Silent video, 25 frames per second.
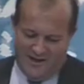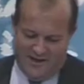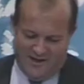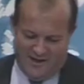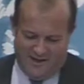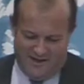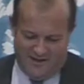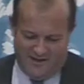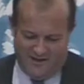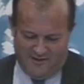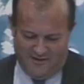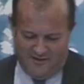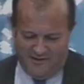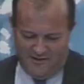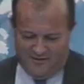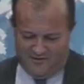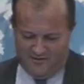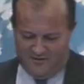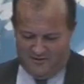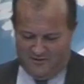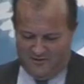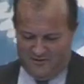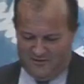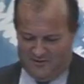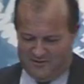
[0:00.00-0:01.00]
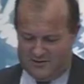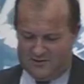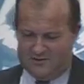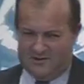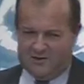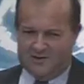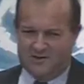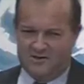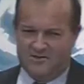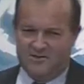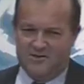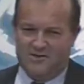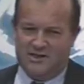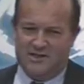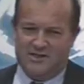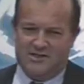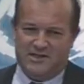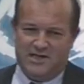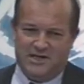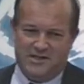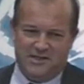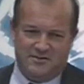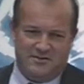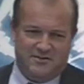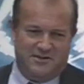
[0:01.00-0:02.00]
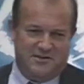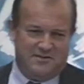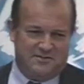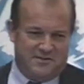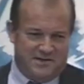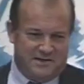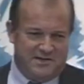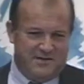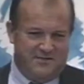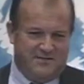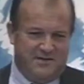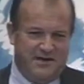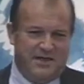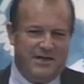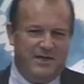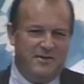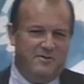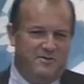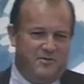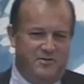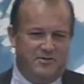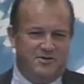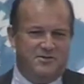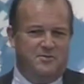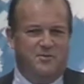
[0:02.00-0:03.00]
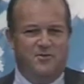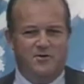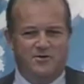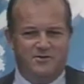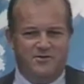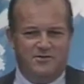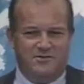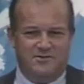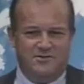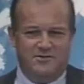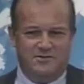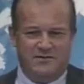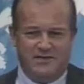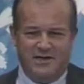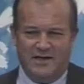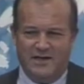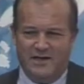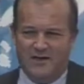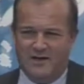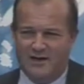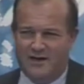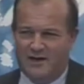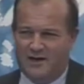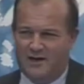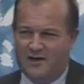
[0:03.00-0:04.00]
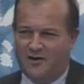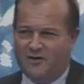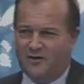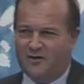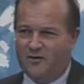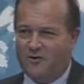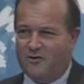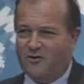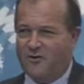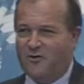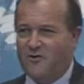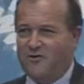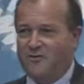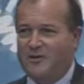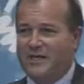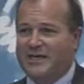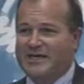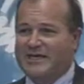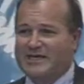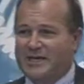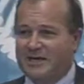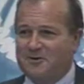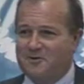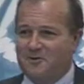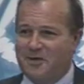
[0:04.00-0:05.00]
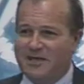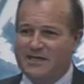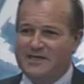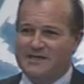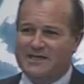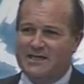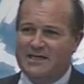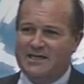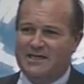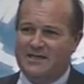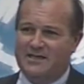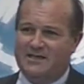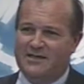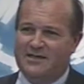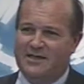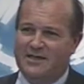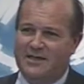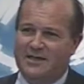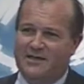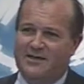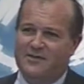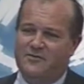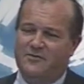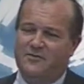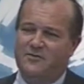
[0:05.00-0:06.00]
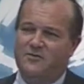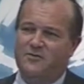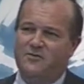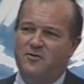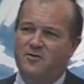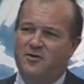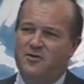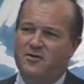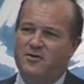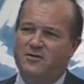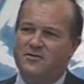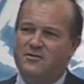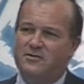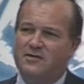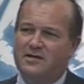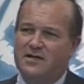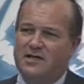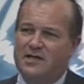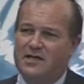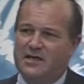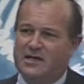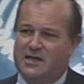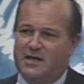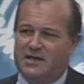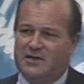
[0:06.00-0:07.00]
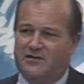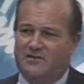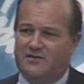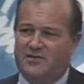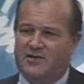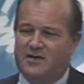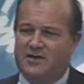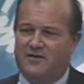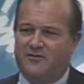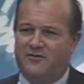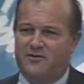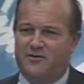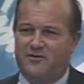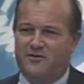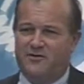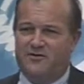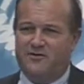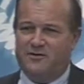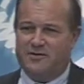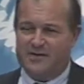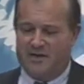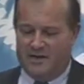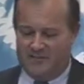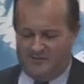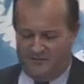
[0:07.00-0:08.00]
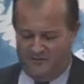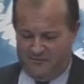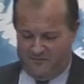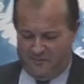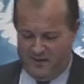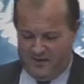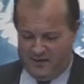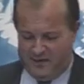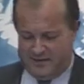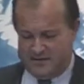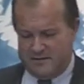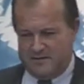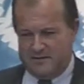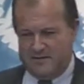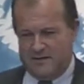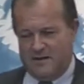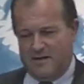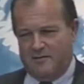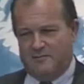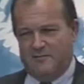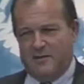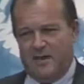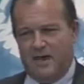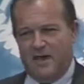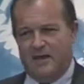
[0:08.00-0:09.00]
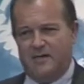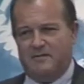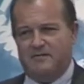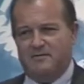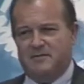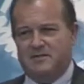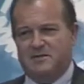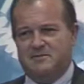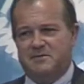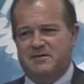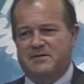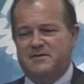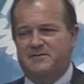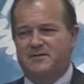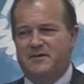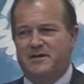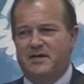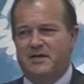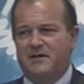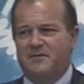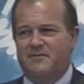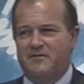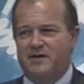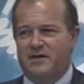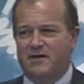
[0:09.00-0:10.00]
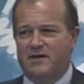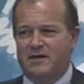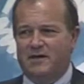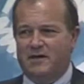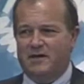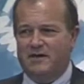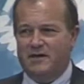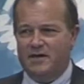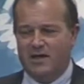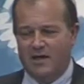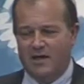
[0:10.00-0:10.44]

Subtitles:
of cost rationalization, specifically post-mergers or integrating the world in the different type of banks. And specifically thinking,